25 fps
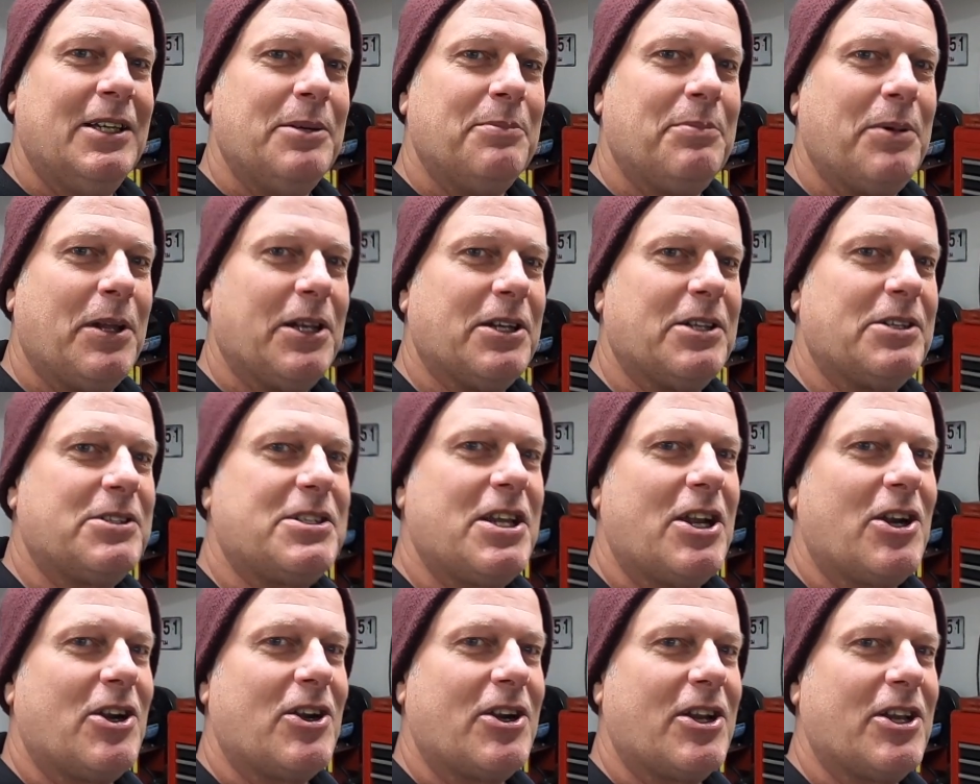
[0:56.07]
been
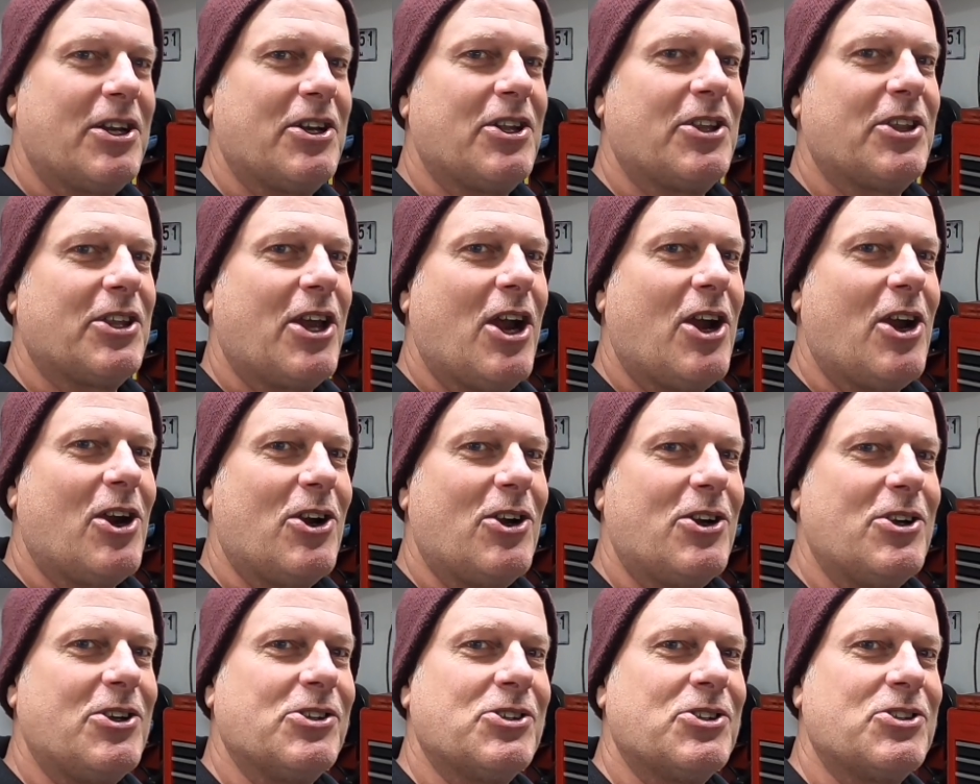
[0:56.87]
tearing into the
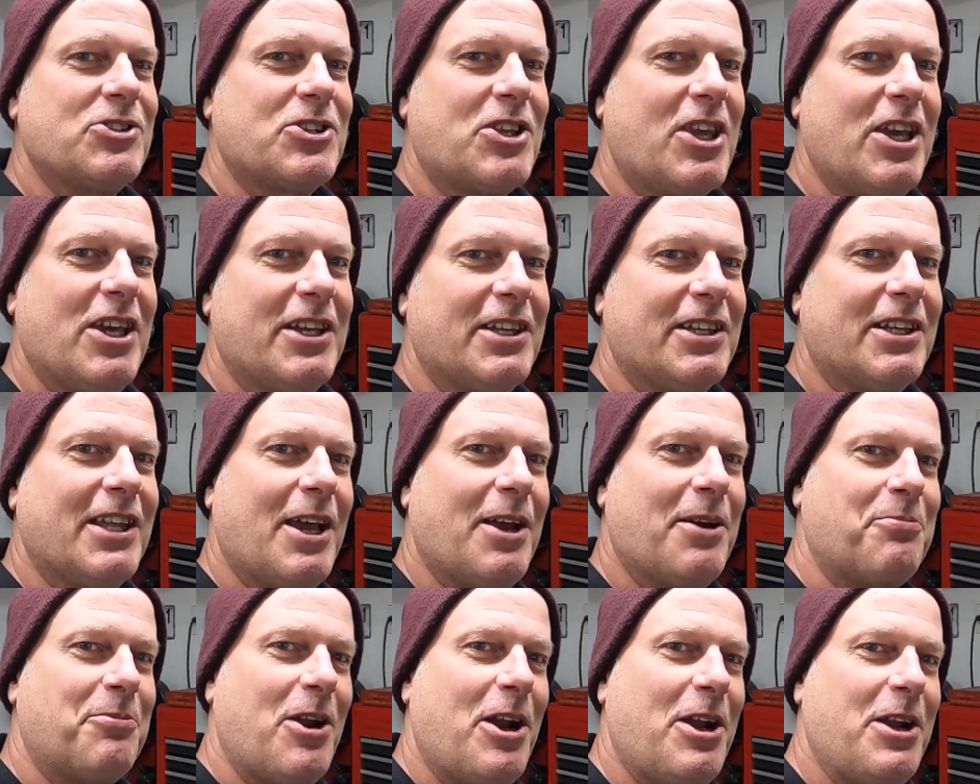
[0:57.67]
gardens, getting
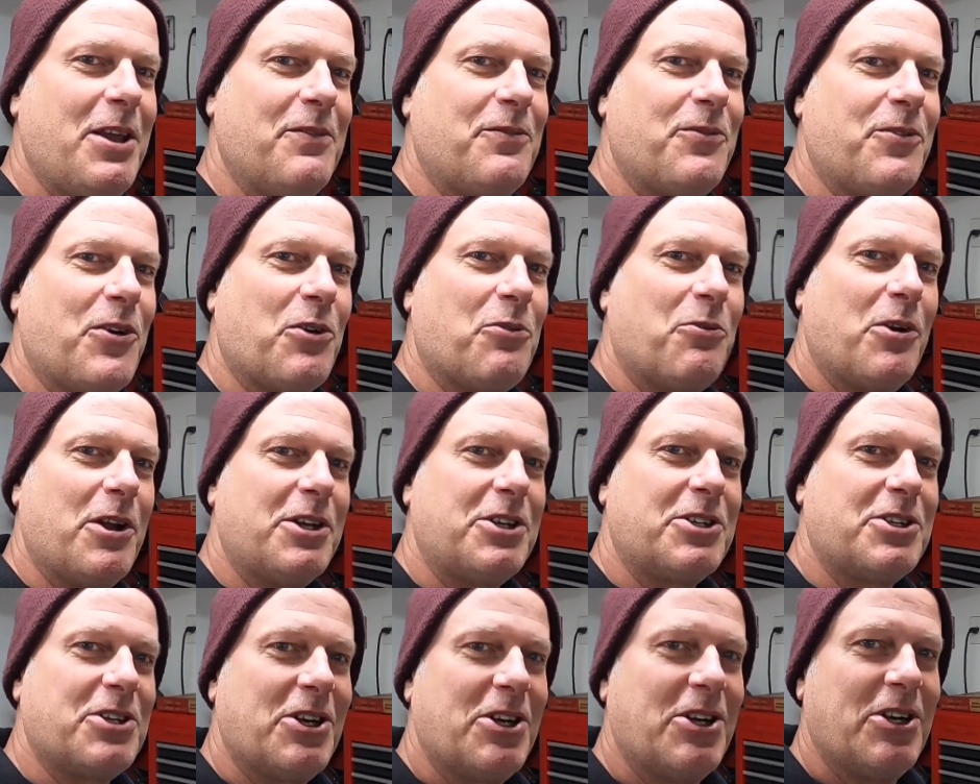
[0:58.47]
them ready for
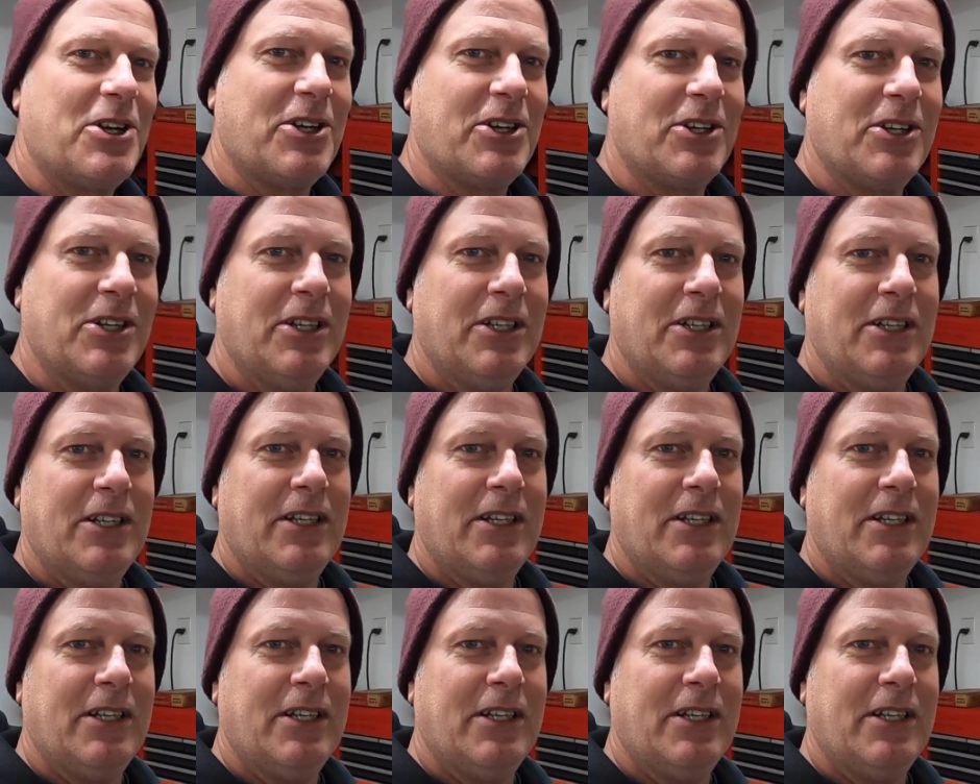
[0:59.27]
winter, and